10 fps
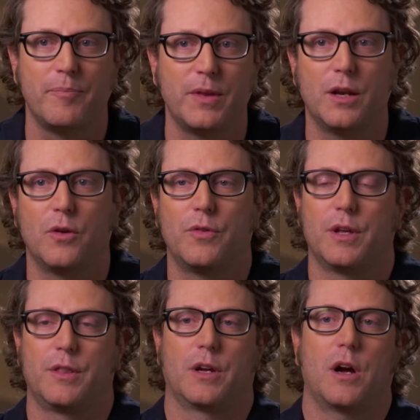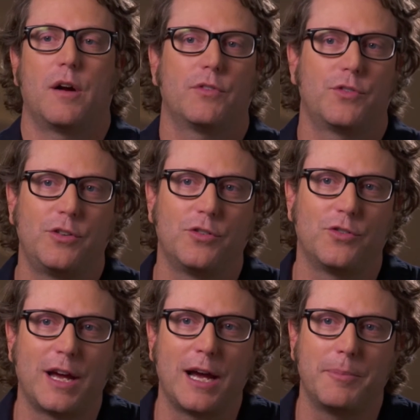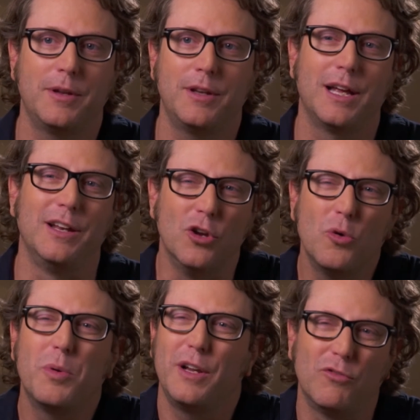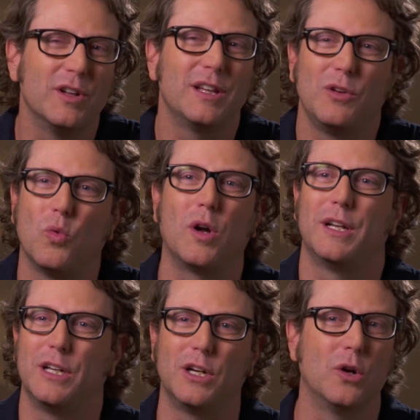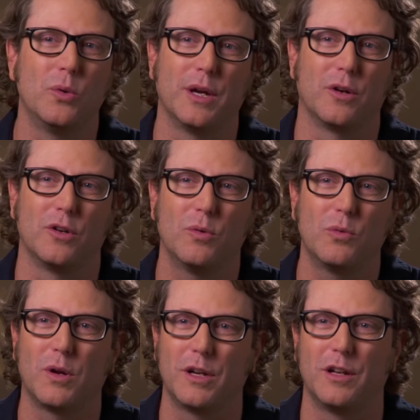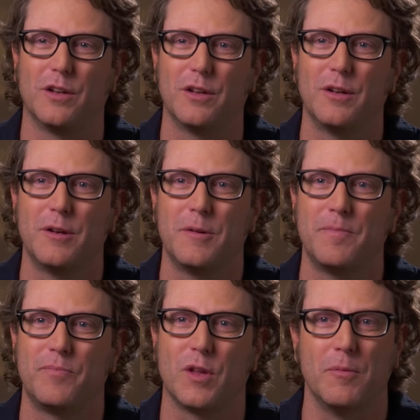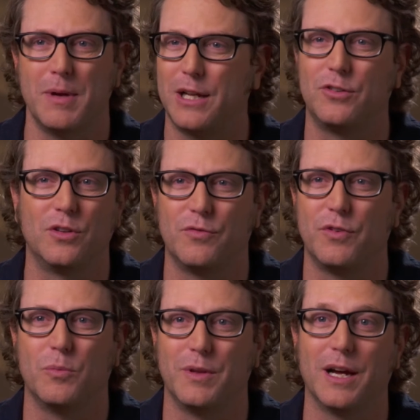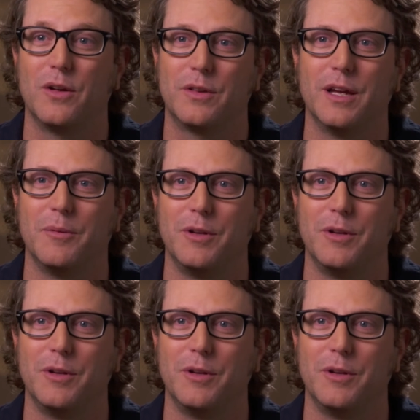you know, the conversations happened and nobody really wanted to go there. No one wanted to imagine the film without them.